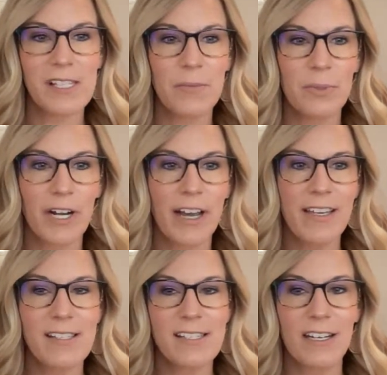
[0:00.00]
that's
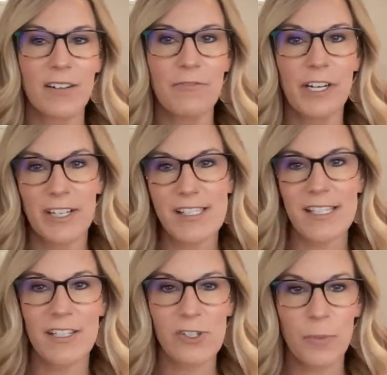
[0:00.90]
comprised of various
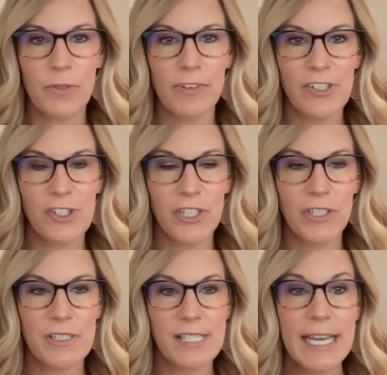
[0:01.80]
industry
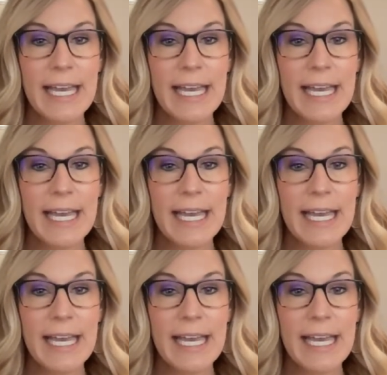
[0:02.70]
professionals.